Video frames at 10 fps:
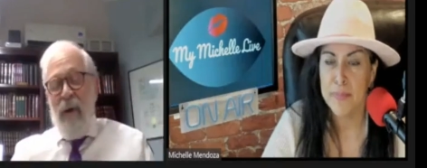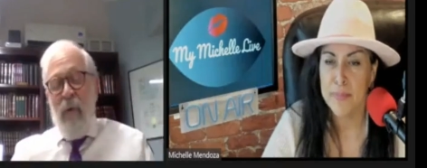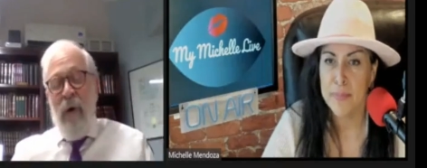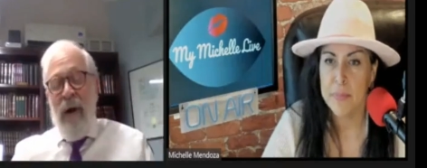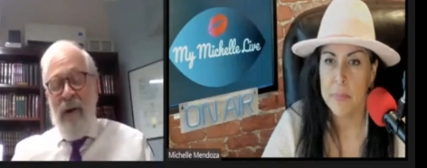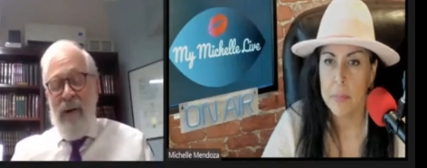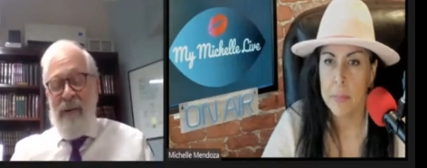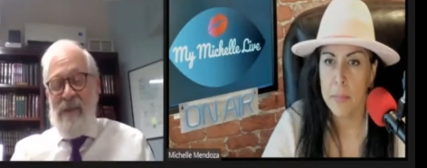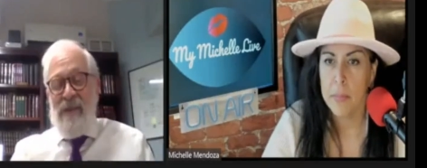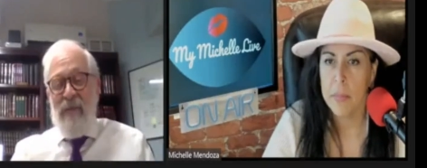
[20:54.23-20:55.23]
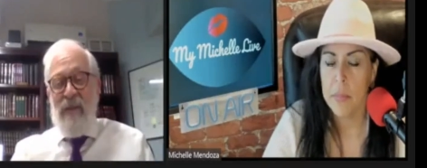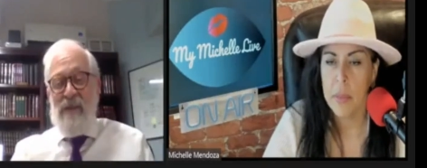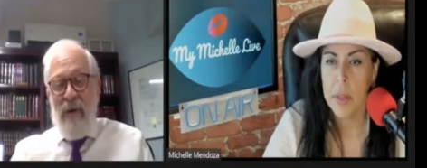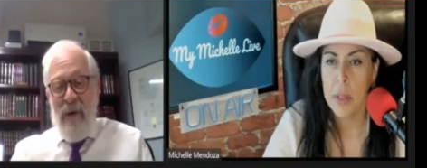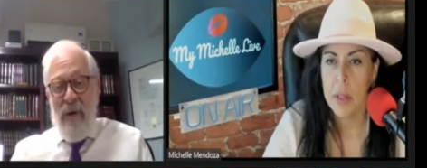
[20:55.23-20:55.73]
Speaker 1: awareness of
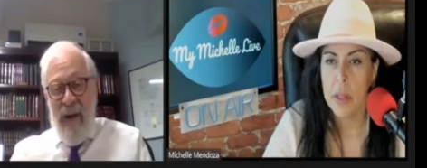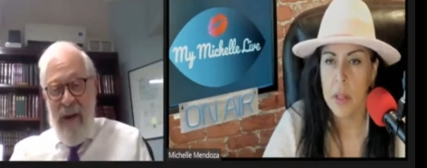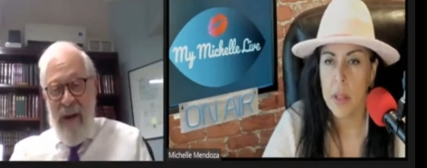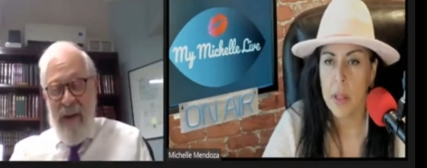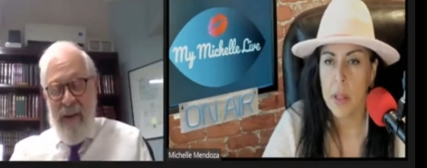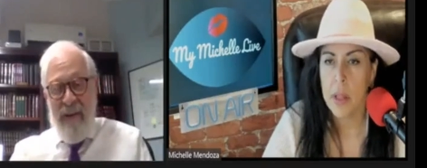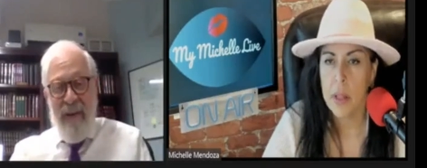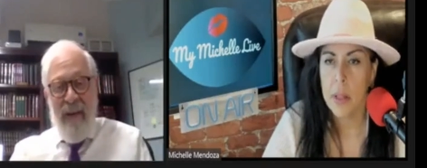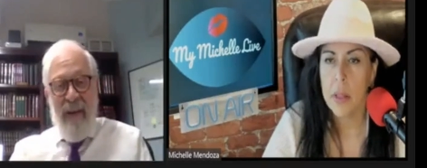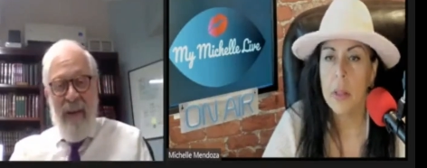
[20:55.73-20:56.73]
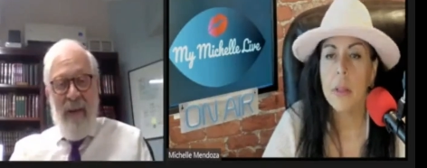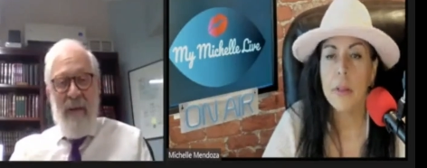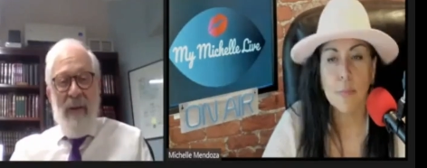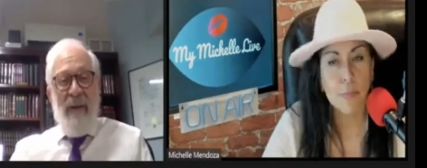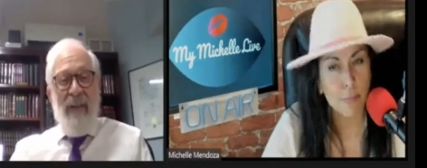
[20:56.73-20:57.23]
what's going on,
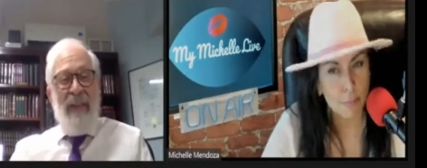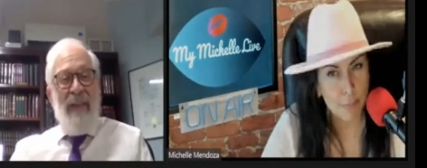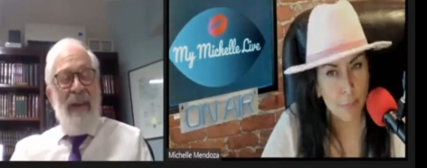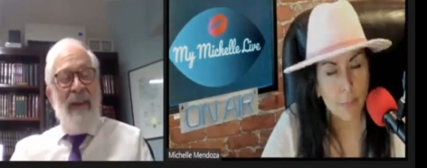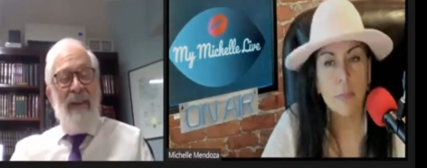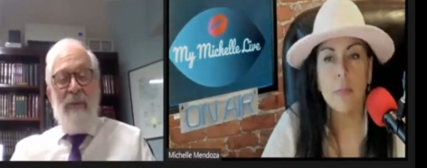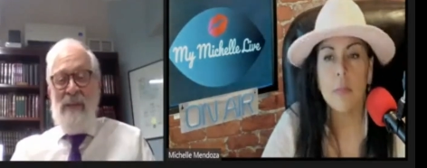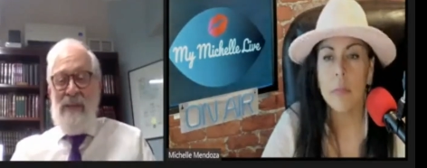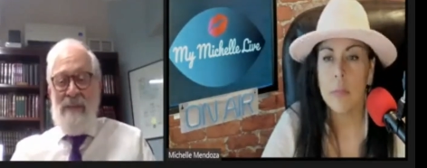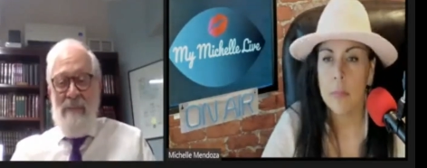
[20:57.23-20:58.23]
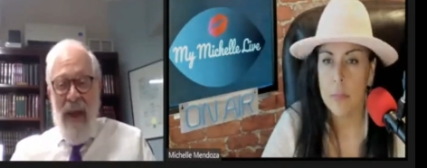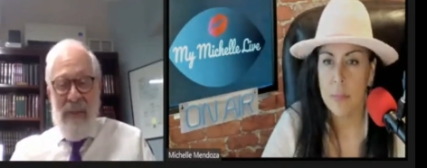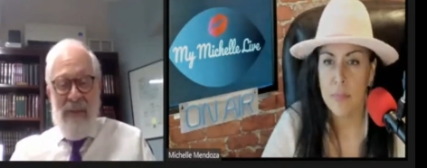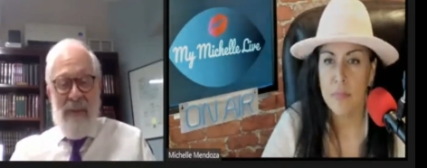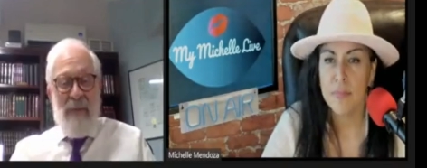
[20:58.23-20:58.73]
there, there was this
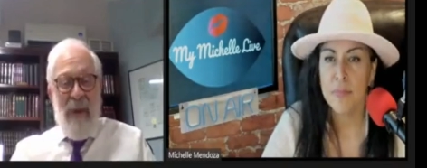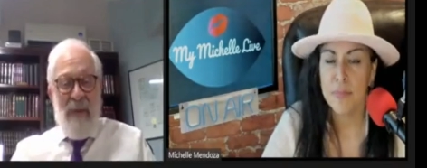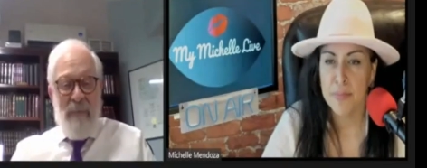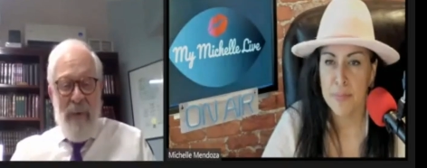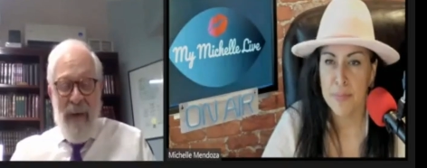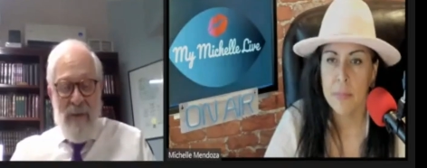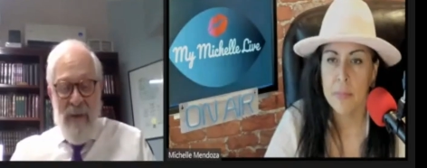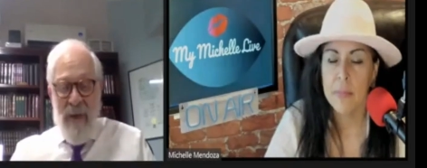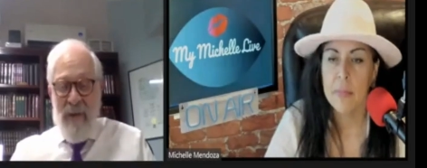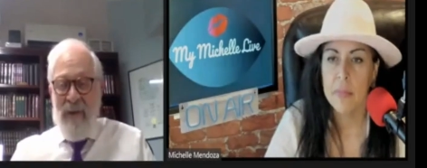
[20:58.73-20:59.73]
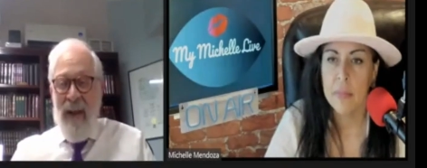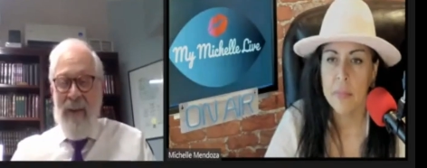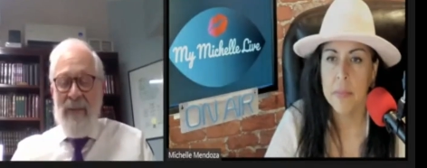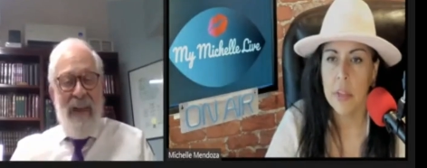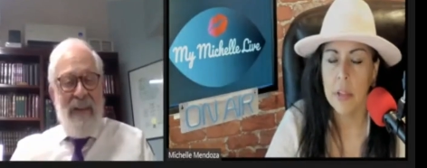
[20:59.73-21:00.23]
massive campaign to shut her
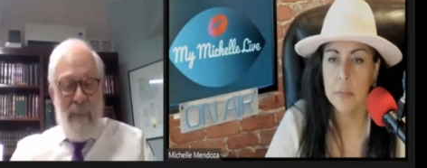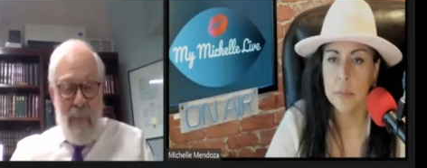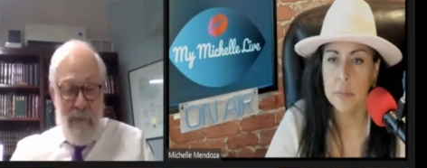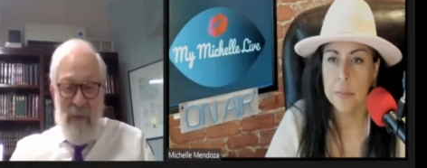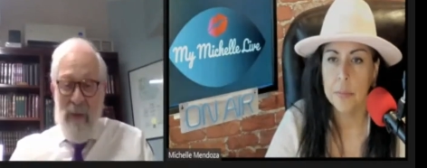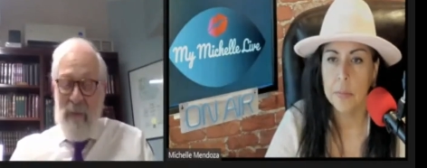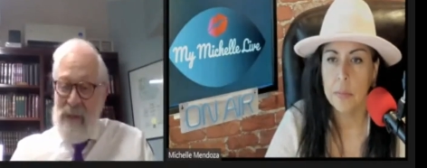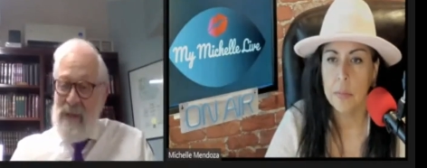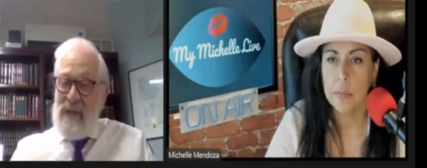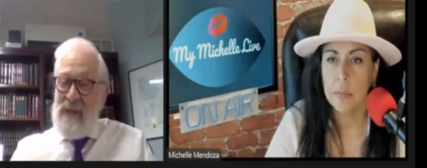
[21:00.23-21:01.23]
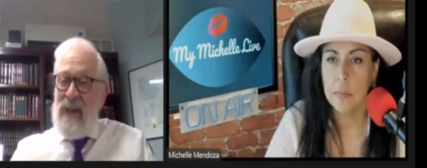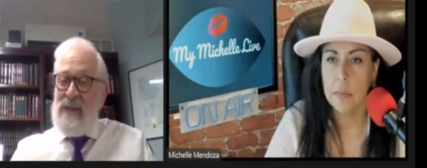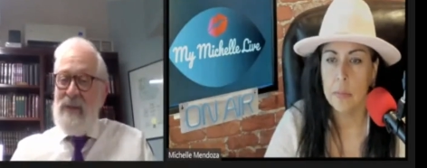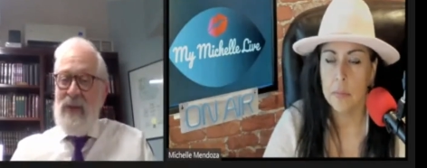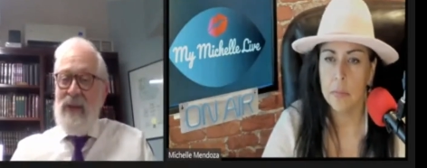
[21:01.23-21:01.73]
down, and most of it
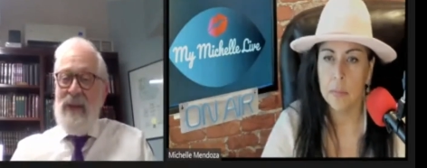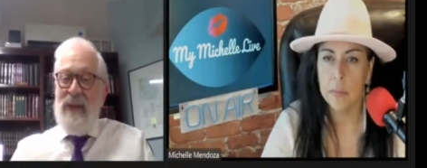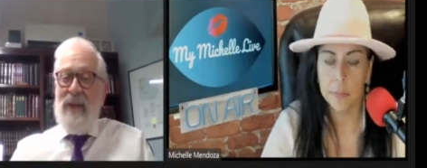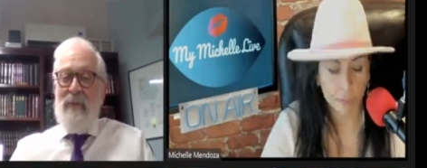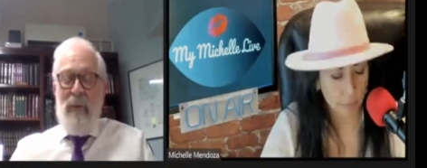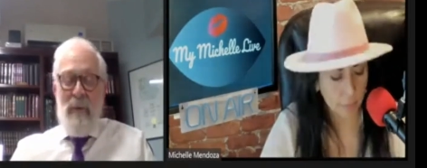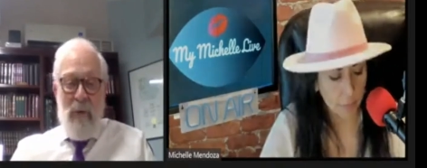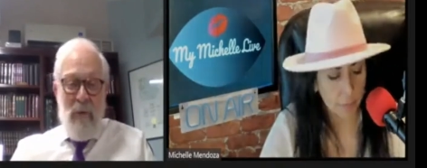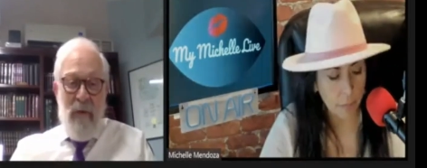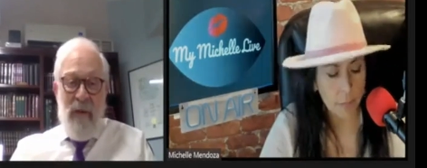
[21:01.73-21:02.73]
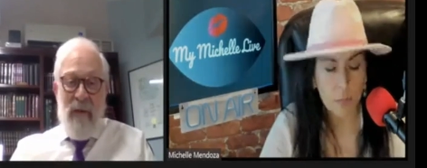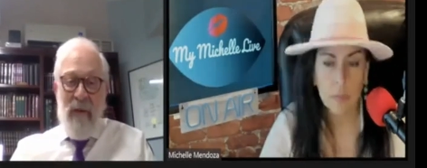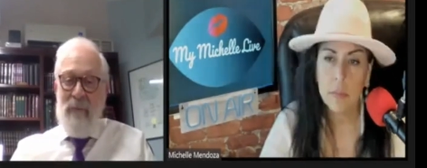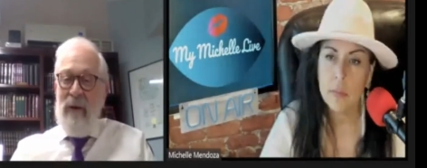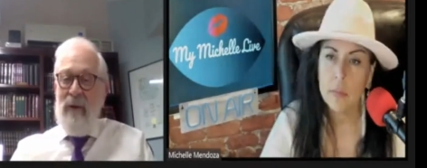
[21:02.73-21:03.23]
successful, removing the
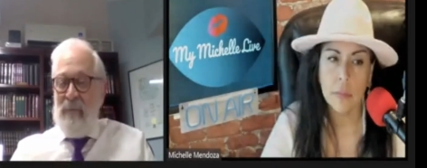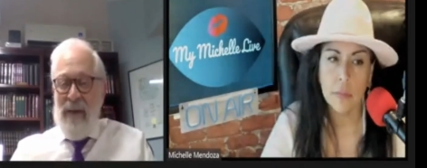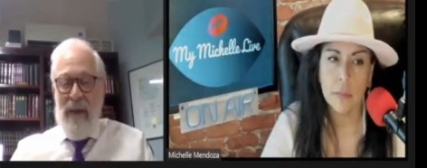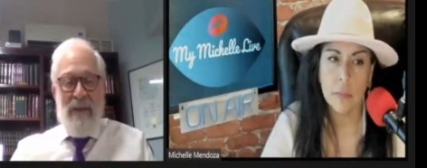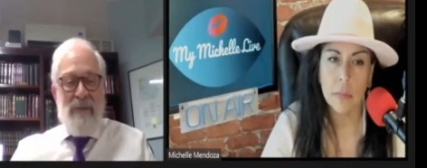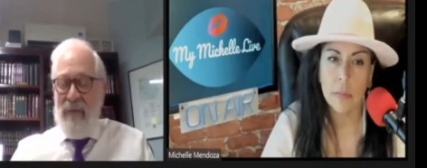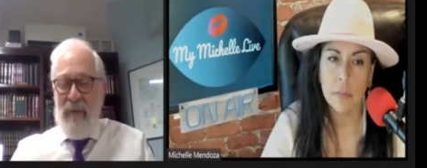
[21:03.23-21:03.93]
book from sales